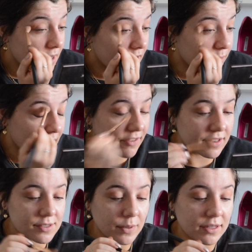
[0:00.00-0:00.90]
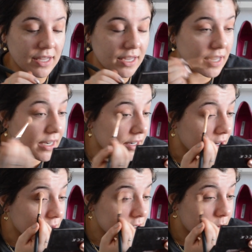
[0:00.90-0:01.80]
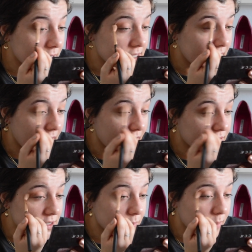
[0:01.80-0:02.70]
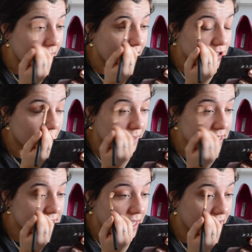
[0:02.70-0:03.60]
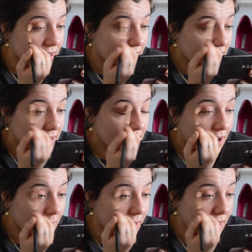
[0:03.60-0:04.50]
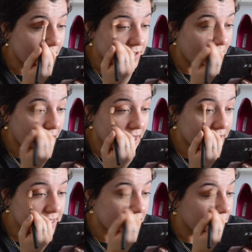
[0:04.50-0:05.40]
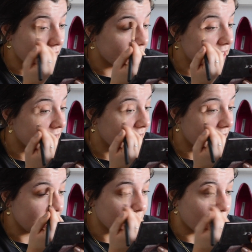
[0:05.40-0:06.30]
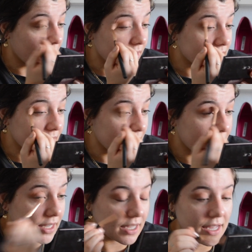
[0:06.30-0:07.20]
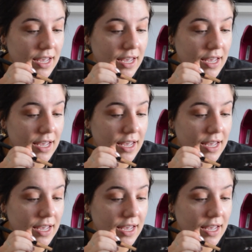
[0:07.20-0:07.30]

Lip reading: I've been having this weird thing, Katie knows, where it's like I have this weird patch on my skin on my left eye that's like not taking any product lately.